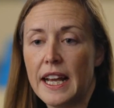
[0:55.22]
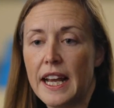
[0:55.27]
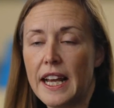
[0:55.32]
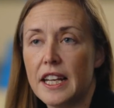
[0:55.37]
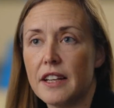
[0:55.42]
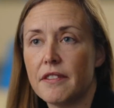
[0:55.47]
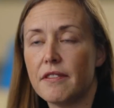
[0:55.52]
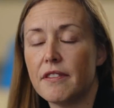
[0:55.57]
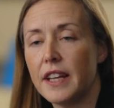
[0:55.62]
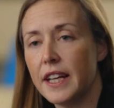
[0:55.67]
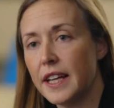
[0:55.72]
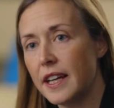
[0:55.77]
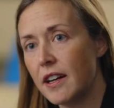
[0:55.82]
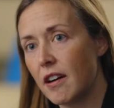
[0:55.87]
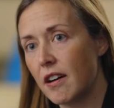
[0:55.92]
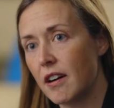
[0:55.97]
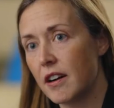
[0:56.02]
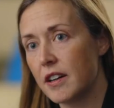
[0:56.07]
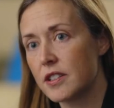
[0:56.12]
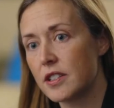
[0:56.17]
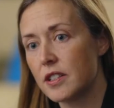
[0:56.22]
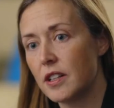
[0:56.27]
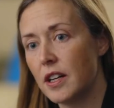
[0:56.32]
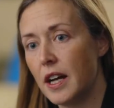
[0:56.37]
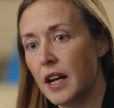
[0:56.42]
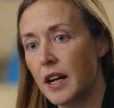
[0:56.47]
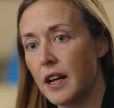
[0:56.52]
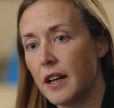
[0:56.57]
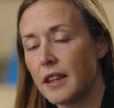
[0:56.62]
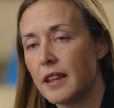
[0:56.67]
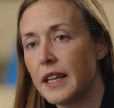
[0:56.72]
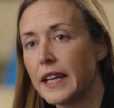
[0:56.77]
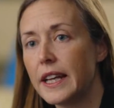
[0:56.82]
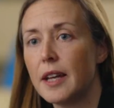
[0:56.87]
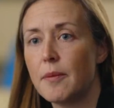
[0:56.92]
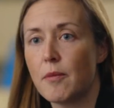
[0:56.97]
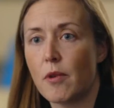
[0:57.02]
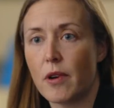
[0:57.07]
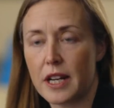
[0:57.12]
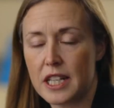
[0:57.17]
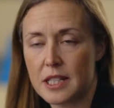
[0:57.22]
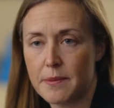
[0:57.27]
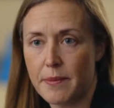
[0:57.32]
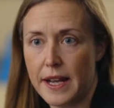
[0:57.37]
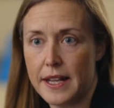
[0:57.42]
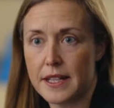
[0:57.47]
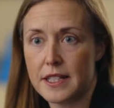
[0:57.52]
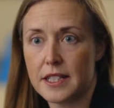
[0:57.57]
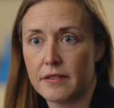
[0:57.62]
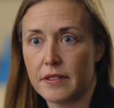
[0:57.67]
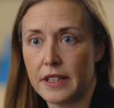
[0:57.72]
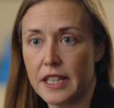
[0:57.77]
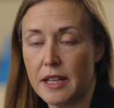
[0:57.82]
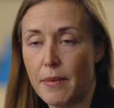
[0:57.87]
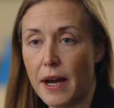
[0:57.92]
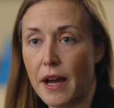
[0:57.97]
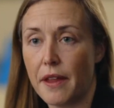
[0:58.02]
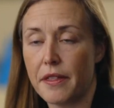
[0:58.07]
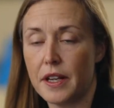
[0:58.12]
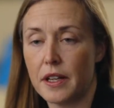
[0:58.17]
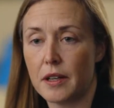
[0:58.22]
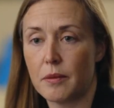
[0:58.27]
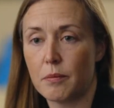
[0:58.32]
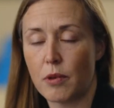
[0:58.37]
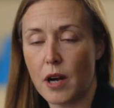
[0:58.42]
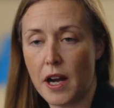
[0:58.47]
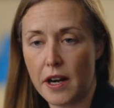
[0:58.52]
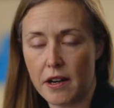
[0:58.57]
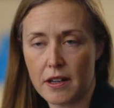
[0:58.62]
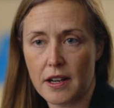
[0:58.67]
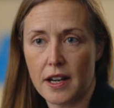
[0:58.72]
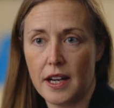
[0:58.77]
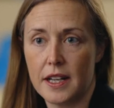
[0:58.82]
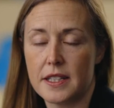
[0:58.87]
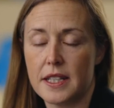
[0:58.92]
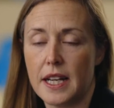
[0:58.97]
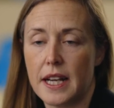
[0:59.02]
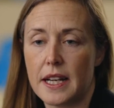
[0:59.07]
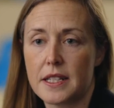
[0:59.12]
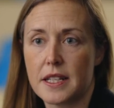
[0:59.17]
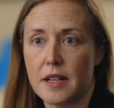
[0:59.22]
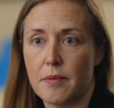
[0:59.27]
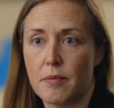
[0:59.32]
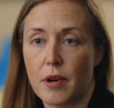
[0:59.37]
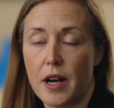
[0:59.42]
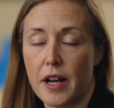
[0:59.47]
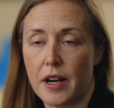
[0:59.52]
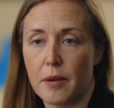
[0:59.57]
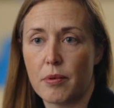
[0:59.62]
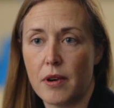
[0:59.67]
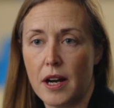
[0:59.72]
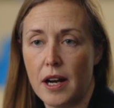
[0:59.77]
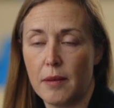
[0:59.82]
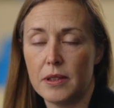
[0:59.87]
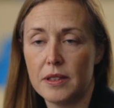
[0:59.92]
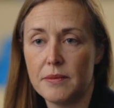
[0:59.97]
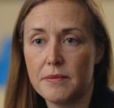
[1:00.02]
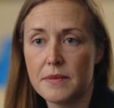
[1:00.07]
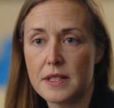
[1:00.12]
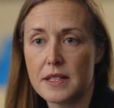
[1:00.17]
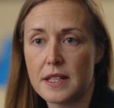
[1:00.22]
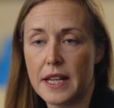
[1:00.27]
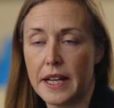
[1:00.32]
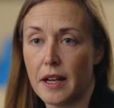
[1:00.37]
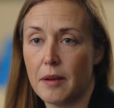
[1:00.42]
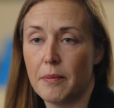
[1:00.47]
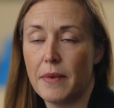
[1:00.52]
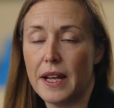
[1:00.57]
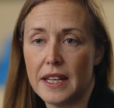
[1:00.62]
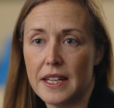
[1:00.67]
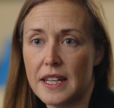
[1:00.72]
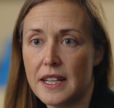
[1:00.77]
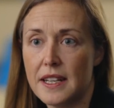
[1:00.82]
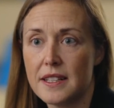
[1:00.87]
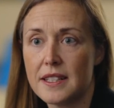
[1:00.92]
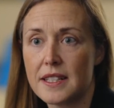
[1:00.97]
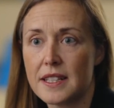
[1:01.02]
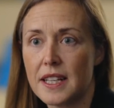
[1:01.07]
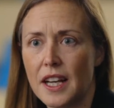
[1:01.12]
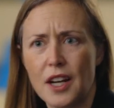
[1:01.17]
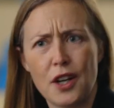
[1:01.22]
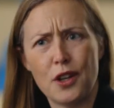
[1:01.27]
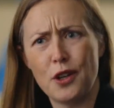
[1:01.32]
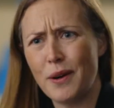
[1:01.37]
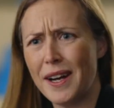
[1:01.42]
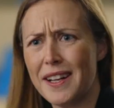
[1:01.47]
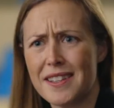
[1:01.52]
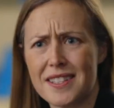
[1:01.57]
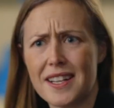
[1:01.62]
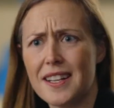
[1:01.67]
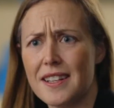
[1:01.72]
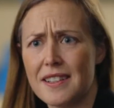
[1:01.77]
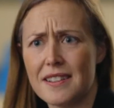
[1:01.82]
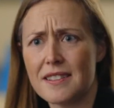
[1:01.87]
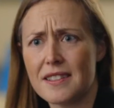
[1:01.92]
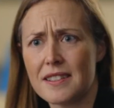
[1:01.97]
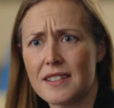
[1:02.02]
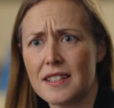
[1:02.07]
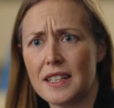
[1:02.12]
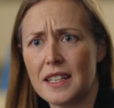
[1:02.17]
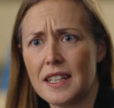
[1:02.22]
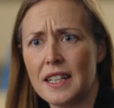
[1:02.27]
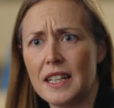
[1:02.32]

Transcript: And if they aren't thinking more expansively about their broader context and broader problems and unmet needs, who else is?